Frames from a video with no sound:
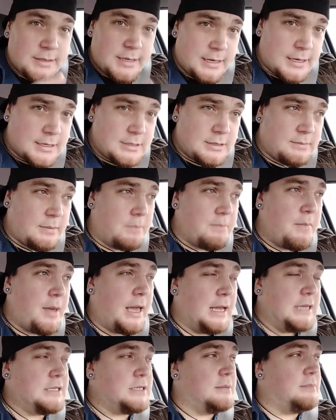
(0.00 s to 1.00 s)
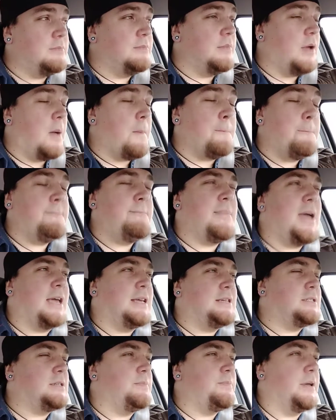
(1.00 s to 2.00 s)
He does some amazing, amazing
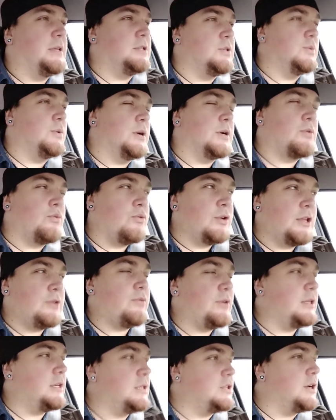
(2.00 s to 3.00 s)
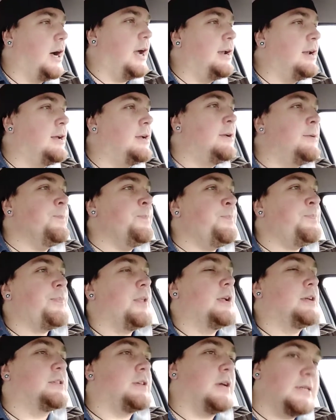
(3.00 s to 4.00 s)
amazing pencil work, really really tight.
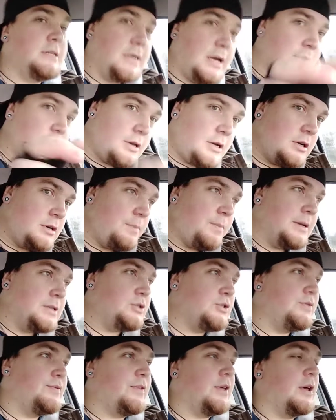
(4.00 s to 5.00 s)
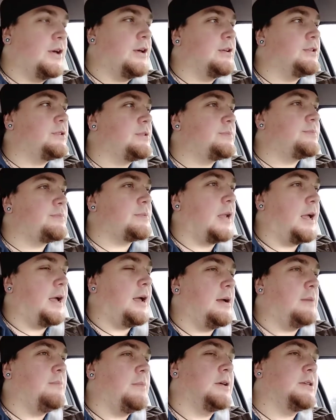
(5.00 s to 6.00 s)
So I downloaded a bunch of those,
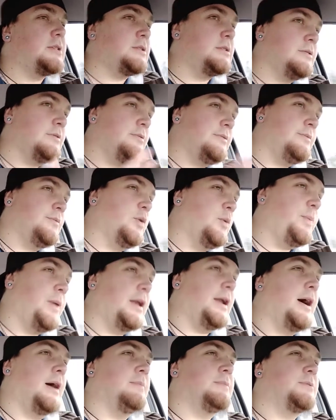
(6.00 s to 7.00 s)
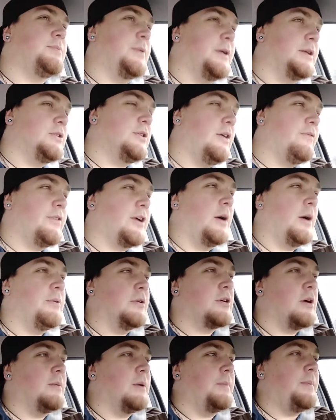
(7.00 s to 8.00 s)
uh, most of them were pin-ups, but I do have a couple
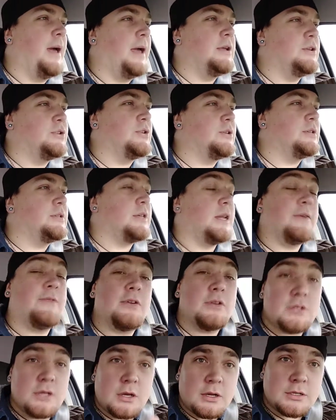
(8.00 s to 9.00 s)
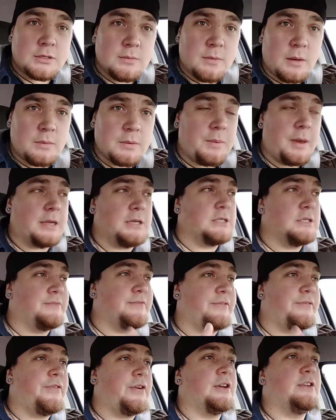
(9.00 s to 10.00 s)
of comic pages, and I've also got some comic pages of
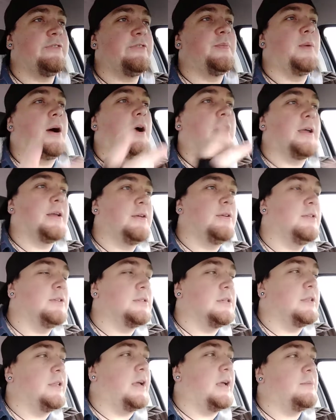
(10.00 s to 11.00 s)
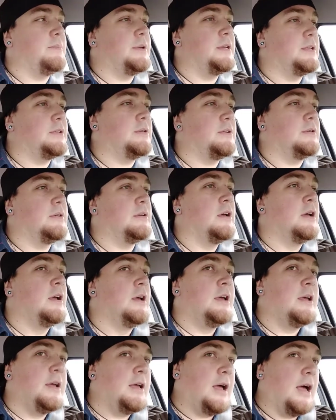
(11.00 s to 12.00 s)
a friend of mine who's allowed me
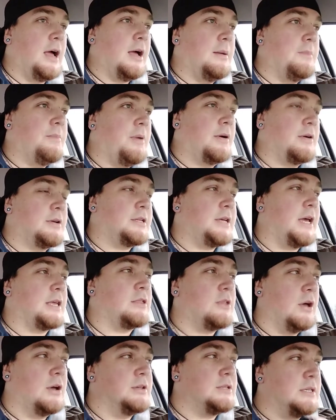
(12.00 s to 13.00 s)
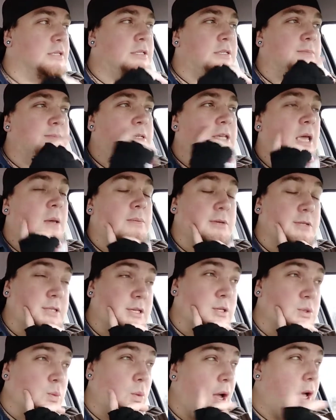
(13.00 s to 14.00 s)
to um, take those as some samples
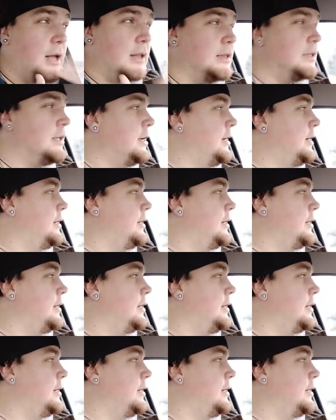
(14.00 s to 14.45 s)
as well.